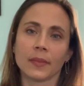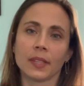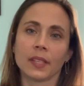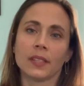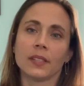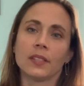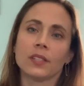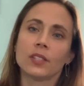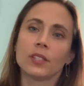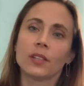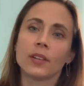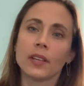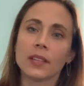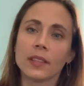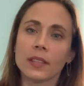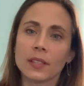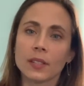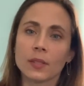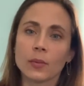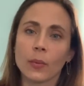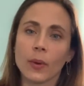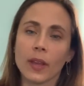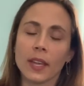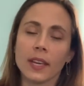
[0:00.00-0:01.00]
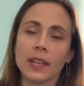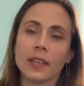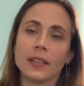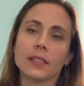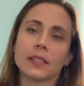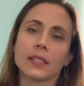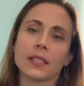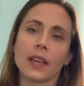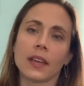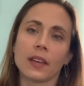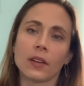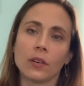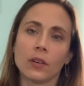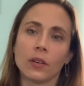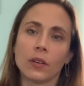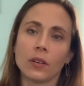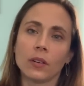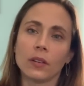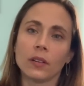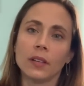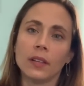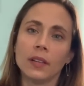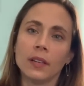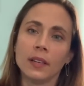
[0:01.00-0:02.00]
During this waning
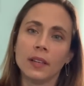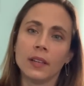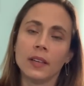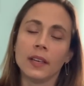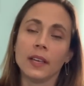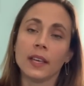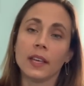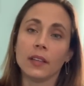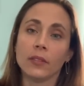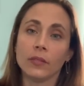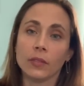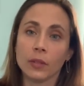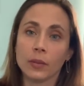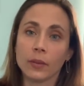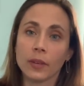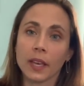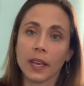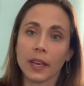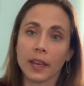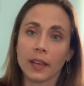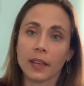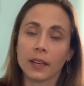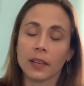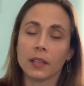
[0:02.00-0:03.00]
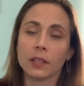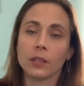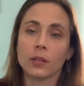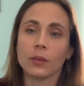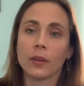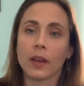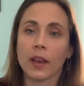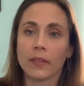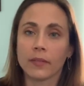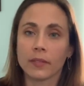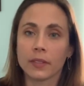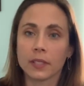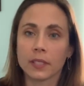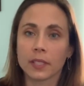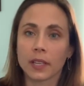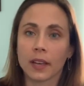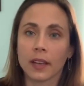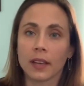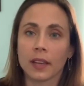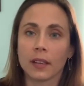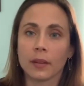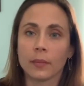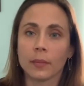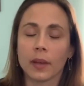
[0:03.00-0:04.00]
cycle, if you can and you have the
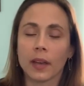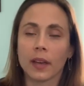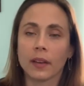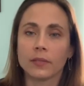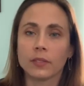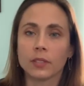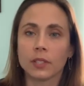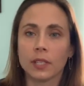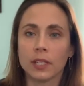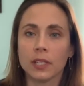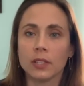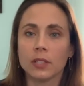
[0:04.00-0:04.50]
time, after each